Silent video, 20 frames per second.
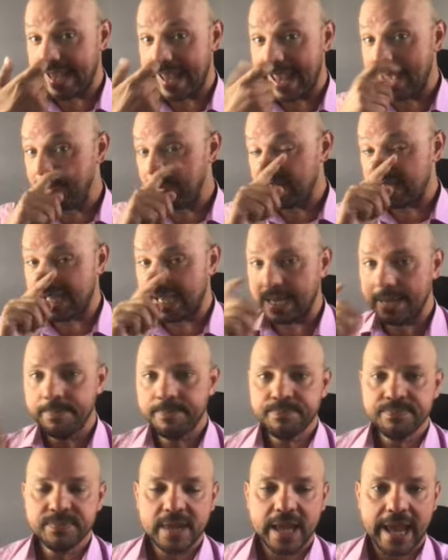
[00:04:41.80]
EBITDA
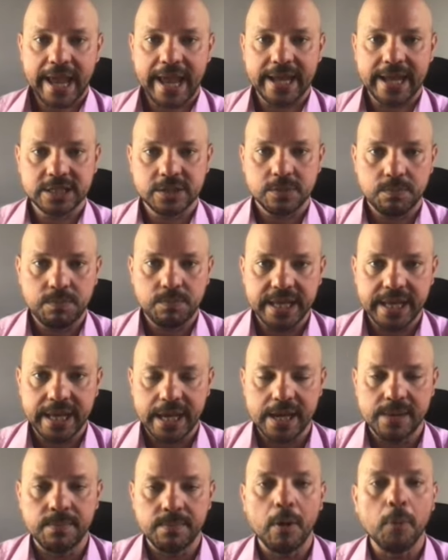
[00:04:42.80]
has
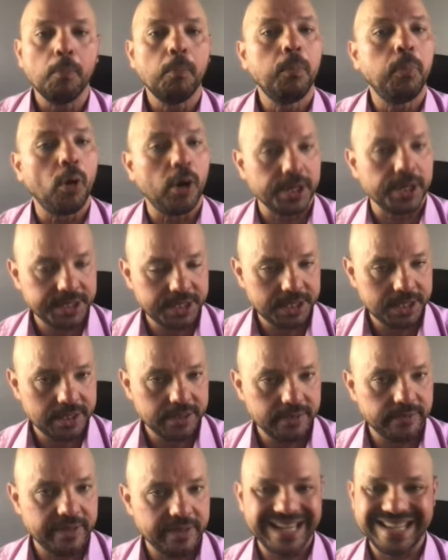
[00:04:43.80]
become
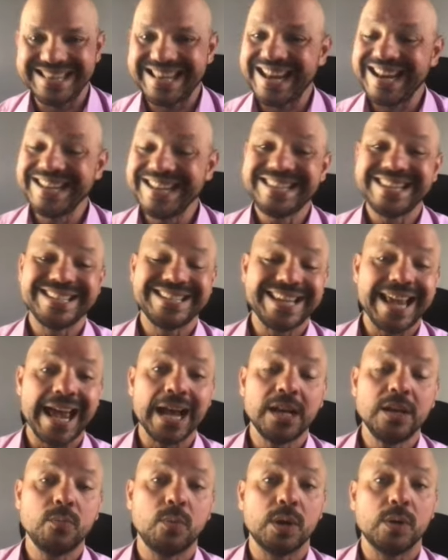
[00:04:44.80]
positive, and that is
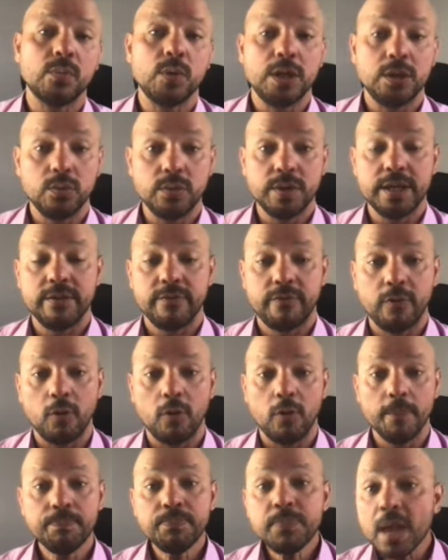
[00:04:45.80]
exactly what we're looking
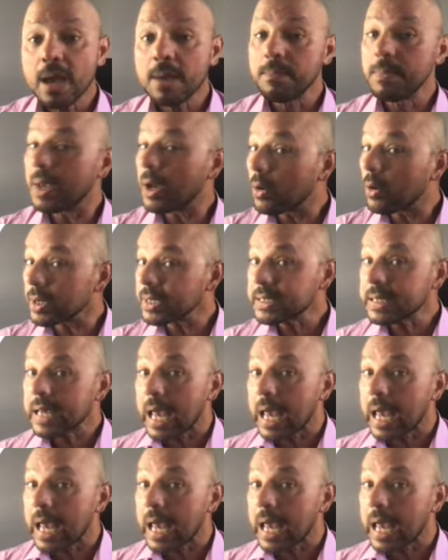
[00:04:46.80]
for, because